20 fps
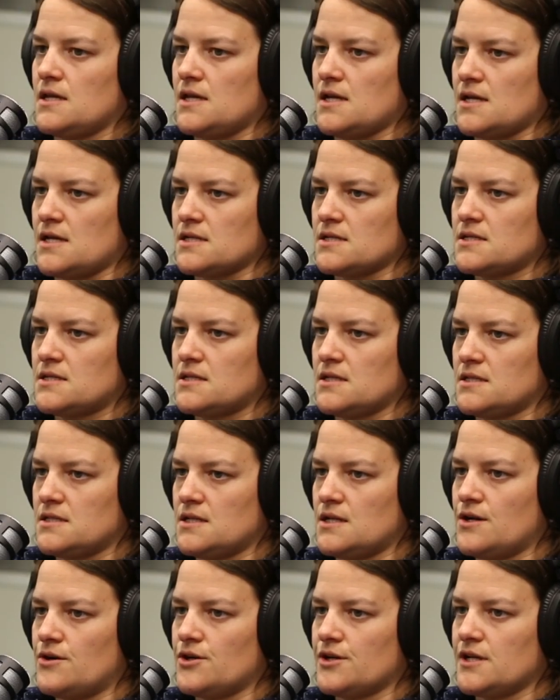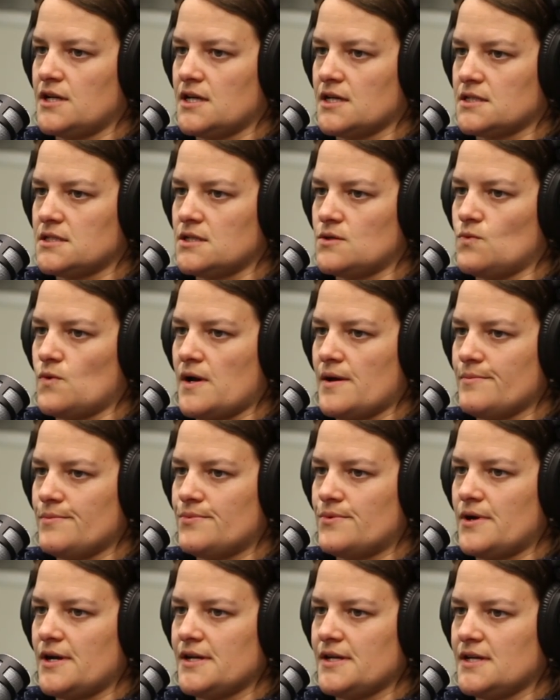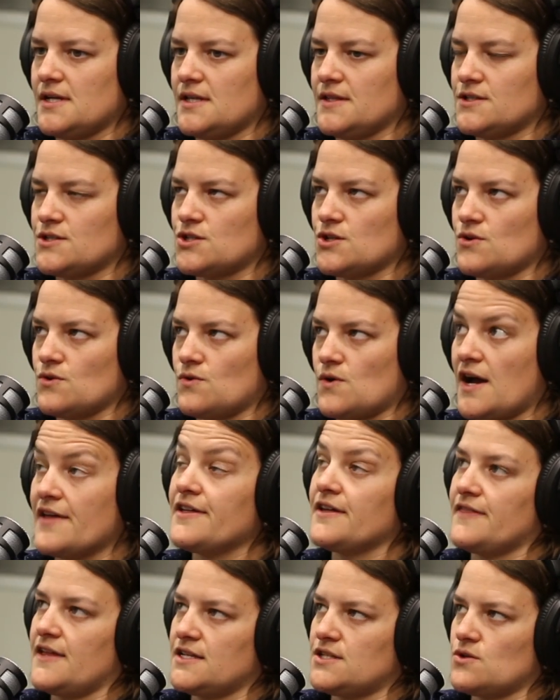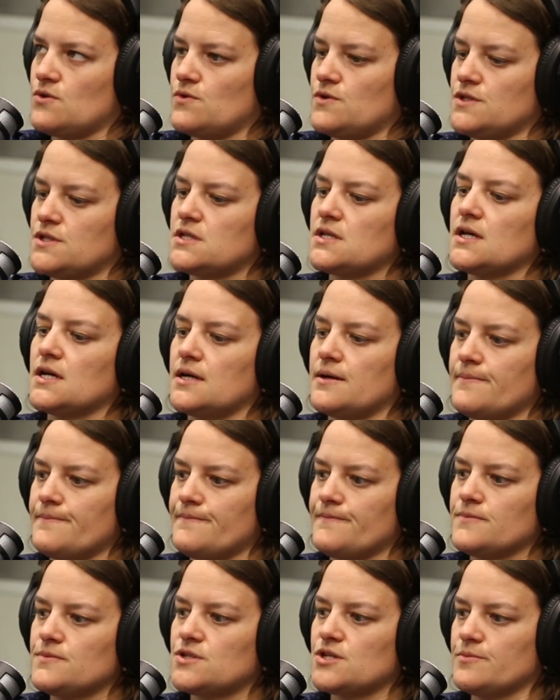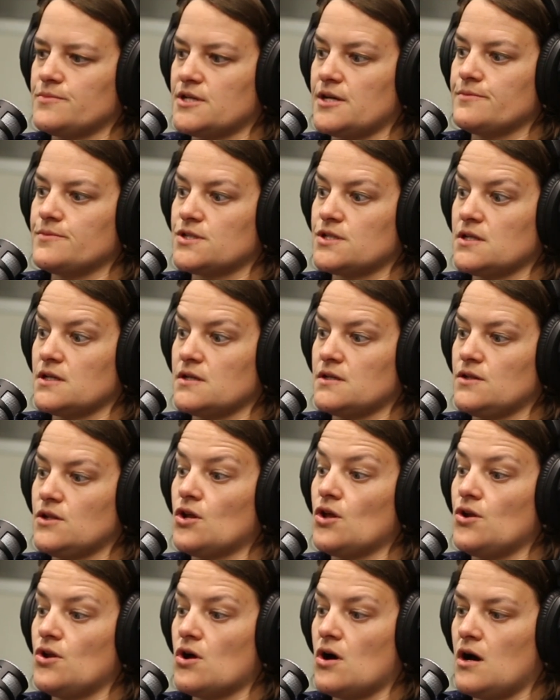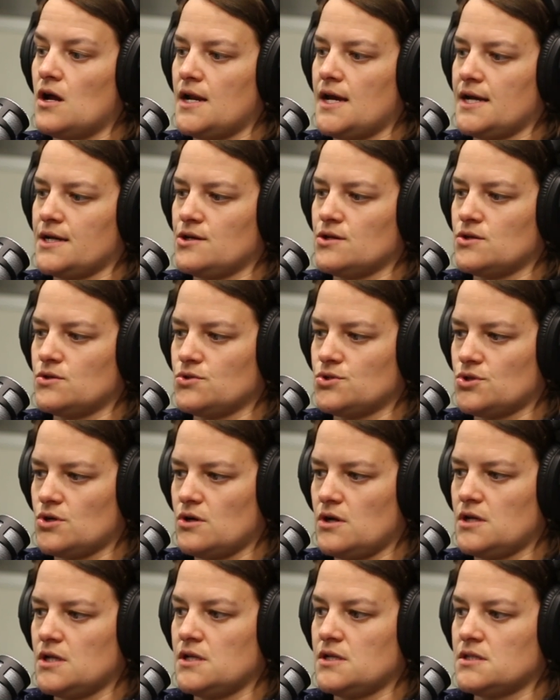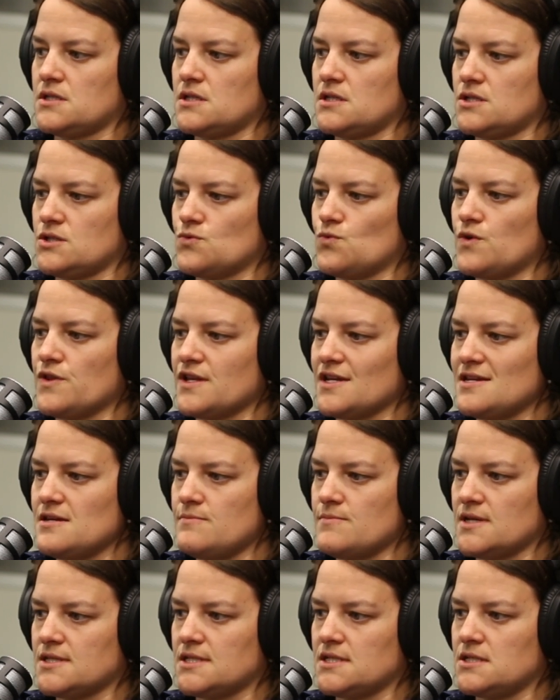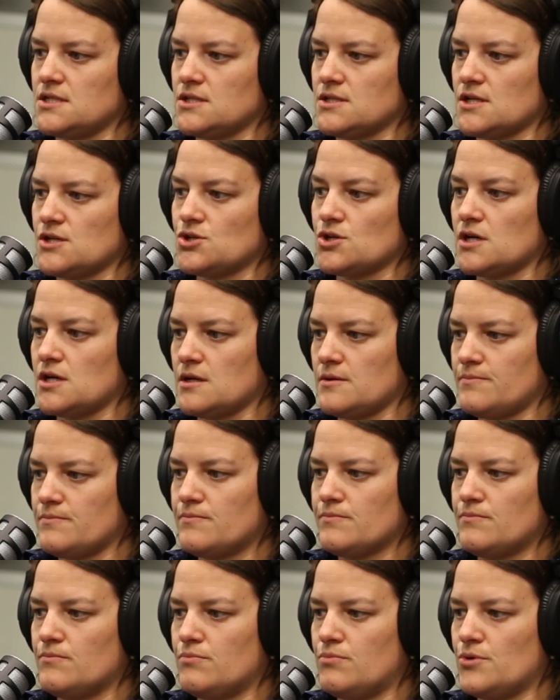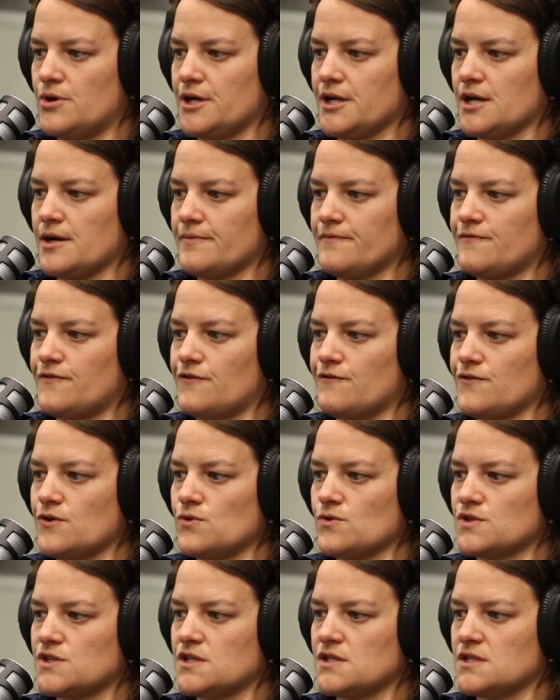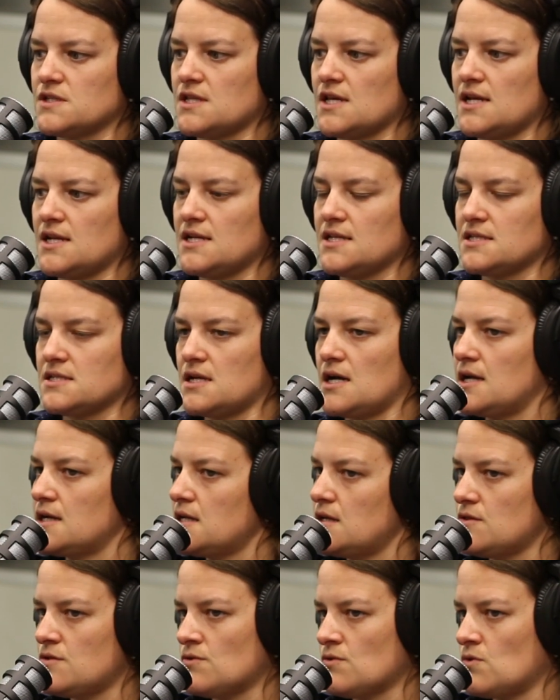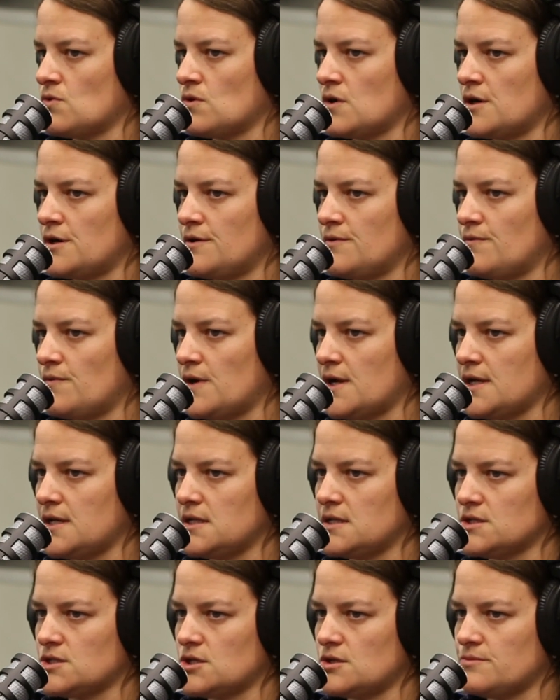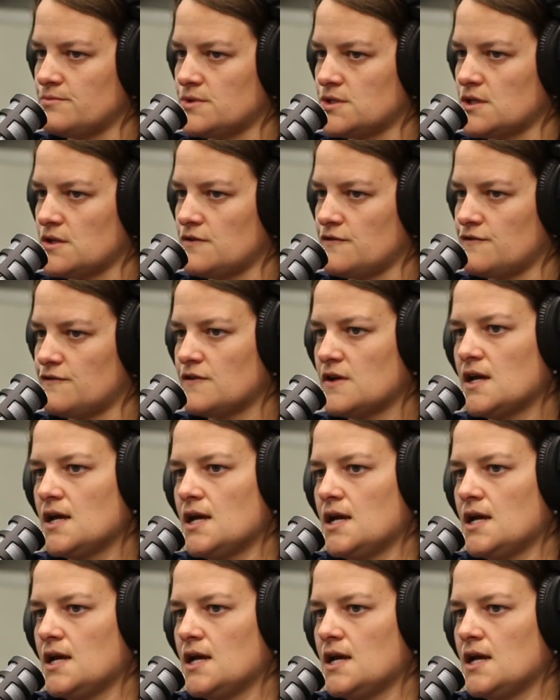Yes, it's an interconnected web, right? And so I think that's always sometimes the non-agriculture audiences, one of the key messages I try to bring up for folks is that it's not either or, right? In terms of